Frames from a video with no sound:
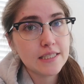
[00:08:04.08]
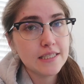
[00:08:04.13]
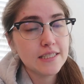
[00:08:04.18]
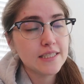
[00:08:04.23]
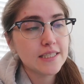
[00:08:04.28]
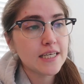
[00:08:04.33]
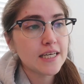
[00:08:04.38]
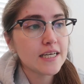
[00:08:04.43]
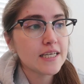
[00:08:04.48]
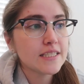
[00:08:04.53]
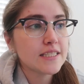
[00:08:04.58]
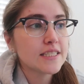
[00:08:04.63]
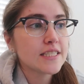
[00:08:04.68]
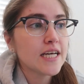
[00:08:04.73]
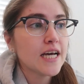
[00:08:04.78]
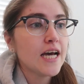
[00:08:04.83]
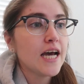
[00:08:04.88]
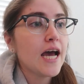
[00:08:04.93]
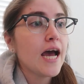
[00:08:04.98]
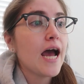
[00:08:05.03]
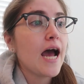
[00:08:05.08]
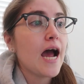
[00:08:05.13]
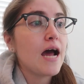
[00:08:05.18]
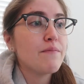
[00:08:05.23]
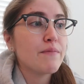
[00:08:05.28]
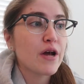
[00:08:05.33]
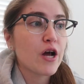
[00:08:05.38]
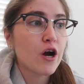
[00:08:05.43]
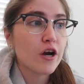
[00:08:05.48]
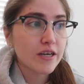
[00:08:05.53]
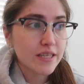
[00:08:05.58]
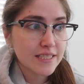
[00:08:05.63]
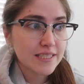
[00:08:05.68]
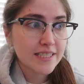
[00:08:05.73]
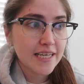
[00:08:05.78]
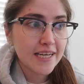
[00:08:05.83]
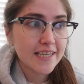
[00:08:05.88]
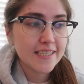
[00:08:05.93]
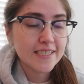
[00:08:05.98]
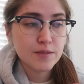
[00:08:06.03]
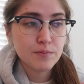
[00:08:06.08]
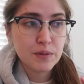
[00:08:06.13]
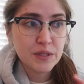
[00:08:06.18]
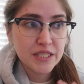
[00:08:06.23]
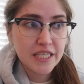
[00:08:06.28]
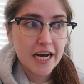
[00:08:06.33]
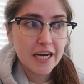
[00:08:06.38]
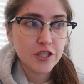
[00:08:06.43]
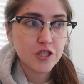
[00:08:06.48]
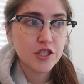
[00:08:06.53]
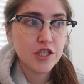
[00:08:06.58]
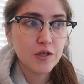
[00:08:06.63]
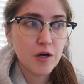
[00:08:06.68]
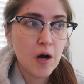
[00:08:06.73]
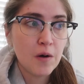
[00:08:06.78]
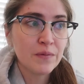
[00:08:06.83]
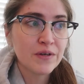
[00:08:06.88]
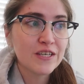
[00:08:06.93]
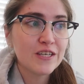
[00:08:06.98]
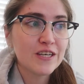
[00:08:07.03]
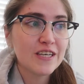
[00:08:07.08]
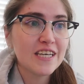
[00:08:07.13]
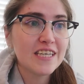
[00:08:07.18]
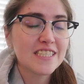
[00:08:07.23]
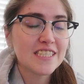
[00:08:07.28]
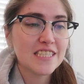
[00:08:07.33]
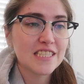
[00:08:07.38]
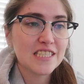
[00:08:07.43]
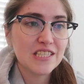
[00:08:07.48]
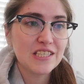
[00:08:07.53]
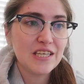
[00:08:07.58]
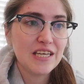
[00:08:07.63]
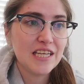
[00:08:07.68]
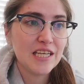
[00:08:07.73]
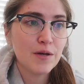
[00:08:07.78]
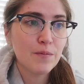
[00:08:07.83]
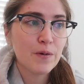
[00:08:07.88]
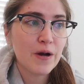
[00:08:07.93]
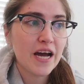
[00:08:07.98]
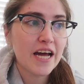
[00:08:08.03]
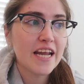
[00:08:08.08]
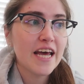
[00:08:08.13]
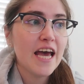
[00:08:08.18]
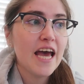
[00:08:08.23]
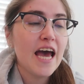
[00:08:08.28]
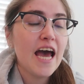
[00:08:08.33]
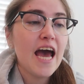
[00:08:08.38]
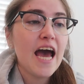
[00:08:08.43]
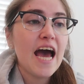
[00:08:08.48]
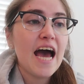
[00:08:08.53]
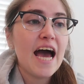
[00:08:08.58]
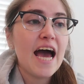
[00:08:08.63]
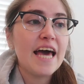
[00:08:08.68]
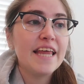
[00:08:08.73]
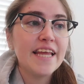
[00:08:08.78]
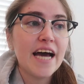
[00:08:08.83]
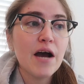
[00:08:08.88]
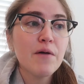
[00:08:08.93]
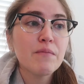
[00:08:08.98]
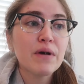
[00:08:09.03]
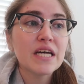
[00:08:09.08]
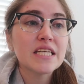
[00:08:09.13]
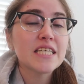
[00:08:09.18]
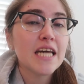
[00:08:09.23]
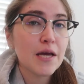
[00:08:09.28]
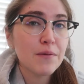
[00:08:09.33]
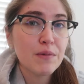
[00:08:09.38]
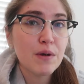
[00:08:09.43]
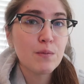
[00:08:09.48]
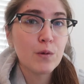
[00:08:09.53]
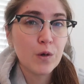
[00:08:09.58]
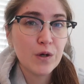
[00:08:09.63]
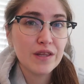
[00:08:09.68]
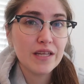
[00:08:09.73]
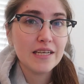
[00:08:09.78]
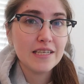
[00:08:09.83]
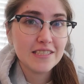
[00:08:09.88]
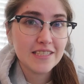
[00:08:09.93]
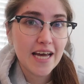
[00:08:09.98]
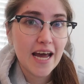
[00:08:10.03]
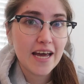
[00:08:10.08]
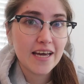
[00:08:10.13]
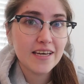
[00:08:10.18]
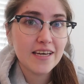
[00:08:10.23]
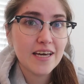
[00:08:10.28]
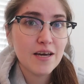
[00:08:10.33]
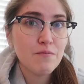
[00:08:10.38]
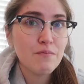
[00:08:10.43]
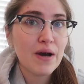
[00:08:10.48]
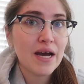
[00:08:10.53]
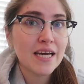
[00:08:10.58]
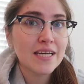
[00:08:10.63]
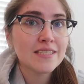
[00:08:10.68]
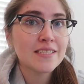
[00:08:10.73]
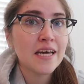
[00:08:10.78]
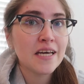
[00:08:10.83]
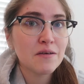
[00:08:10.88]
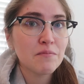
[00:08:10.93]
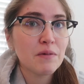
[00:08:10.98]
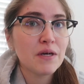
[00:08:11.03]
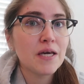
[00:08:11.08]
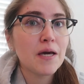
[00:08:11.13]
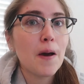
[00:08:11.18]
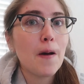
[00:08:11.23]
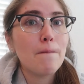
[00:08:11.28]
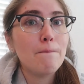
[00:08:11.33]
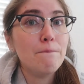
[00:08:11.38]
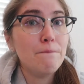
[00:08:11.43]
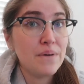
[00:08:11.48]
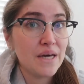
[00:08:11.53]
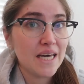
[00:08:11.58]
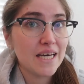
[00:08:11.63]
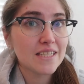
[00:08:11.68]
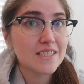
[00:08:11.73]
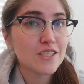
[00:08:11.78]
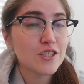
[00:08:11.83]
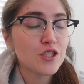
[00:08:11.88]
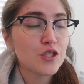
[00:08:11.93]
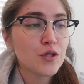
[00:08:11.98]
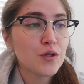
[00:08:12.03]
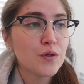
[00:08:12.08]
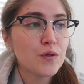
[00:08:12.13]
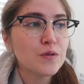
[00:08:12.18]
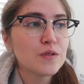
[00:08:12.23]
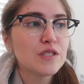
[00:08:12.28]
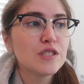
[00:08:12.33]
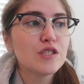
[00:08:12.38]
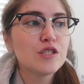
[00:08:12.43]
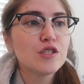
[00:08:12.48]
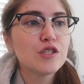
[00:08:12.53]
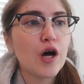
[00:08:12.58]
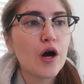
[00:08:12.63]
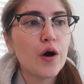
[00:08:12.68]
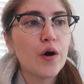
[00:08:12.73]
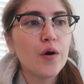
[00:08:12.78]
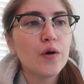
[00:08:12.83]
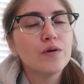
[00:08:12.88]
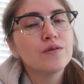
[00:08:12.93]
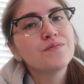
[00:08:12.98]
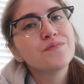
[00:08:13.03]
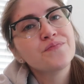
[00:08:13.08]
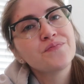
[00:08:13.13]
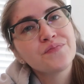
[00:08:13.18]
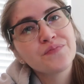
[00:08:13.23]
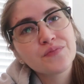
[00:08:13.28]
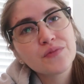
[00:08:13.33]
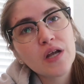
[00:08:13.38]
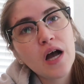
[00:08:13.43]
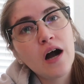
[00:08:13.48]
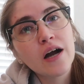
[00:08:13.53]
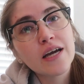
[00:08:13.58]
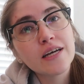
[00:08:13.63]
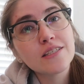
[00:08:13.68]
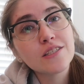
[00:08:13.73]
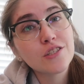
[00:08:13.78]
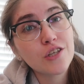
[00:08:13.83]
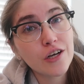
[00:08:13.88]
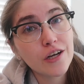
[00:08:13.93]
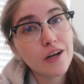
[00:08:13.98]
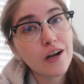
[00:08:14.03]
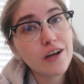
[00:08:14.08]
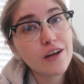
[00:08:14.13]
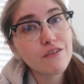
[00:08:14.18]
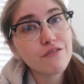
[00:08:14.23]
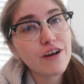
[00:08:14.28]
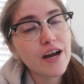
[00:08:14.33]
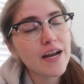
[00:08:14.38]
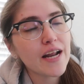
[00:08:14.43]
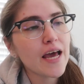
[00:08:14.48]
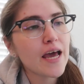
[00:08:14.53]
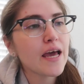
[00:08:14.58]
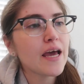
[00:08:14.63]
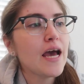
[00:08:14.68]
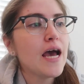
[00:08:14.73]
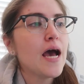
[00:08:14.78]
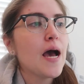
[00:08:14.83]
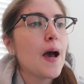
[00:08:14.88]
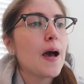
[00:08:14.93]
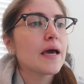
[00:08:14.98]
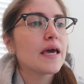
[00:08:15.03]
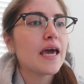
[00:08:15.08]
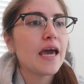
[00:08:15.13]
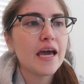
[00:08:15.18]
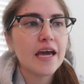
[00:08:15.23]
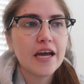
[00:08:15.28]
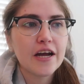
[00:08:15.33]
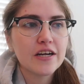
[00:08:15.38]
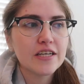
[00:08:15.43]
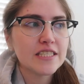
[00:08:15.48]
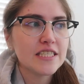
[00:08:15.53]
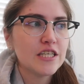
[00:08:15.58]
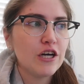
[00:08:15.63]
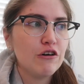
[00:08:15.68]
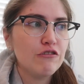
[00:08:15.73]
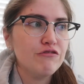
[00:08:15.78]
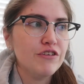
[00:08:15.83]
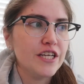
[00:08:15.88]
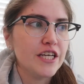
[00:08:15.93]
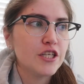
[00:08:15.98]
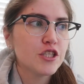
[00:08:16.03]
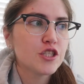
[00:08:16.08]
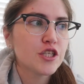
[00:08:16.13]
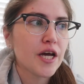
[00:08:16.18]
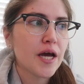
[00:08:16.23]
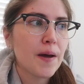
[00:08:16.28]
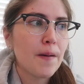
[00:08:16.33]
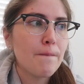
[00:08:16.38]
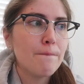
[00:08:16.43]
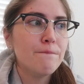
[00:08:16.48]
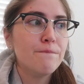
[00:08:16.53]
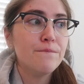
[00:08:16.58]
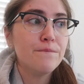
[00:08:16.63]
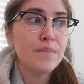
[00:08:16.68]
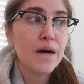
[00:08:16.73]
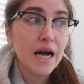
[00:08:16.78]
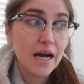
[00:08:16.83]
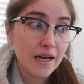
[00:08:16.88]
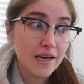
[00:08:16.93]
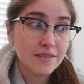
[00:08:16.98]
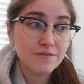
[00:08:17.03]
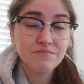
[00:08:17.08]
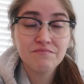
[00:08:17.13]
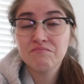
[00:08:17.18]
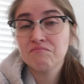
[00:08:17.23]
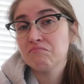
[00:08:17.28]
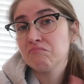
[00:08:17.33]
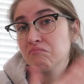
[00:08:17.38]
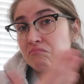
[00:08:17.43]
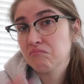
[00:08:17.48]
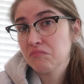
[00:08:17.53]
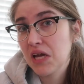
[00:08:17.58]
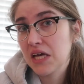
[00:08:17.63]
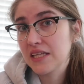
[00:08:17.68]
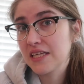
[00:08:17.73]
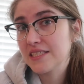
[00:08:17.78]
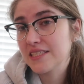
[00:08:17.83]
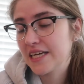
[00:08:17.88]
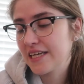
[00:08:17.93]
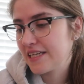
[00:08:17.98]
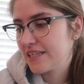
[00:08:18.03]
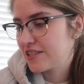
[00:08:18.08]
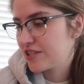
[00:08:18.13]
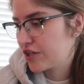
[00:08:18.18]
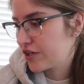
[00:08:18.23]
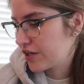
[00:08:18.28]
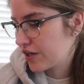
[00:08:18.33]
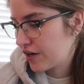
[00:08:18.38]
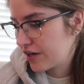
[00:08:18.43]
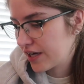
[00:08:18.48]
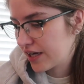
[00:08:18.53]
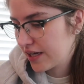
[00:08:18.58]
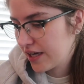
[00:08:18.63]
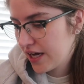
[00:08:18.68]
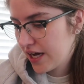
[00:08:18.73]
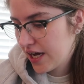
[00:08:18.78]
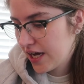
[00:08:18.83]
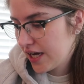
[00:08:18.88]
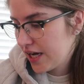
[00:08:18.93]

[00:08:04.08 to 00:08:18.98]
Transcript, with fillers: to easiest, and my hardest set is pistachio almond cookies and zucchini bread, and that might take me more than a day. It might take me a bit to do, so I'll get started on it Friday. Can't guarantee I'll finish it, but at least I can get started on it.